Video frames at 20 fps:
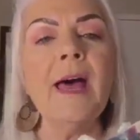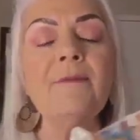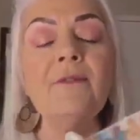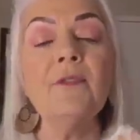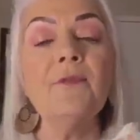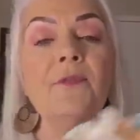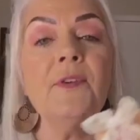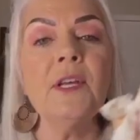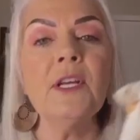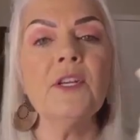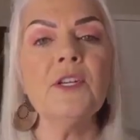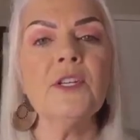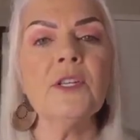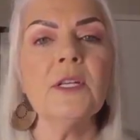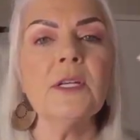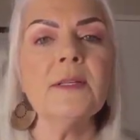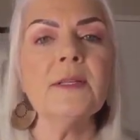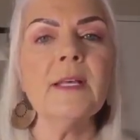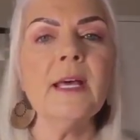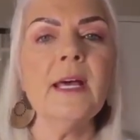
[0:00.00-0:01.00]
I haven't
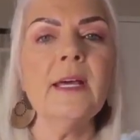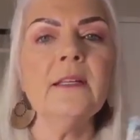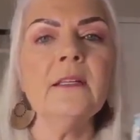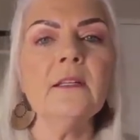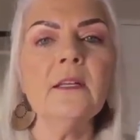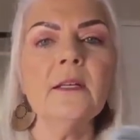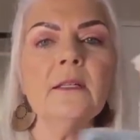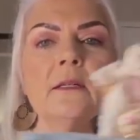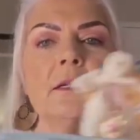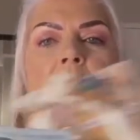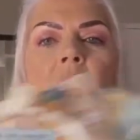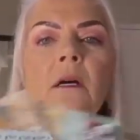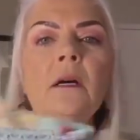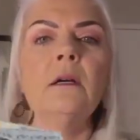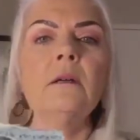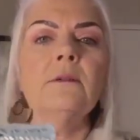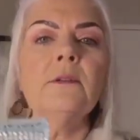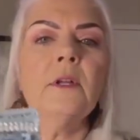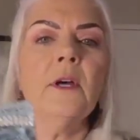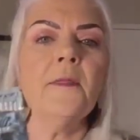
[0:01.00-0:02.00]
finished these. I hadn't
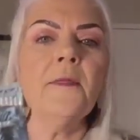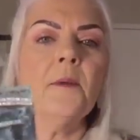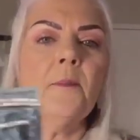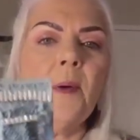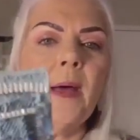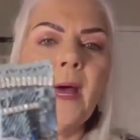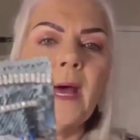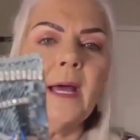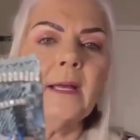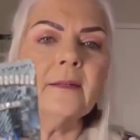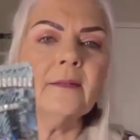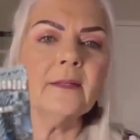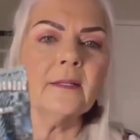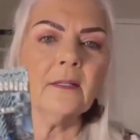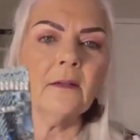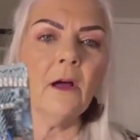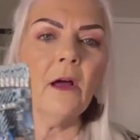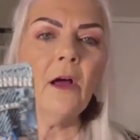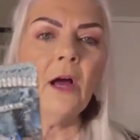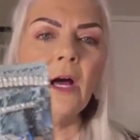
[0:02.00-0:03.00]
done the
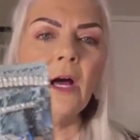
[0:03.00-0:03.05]
backs.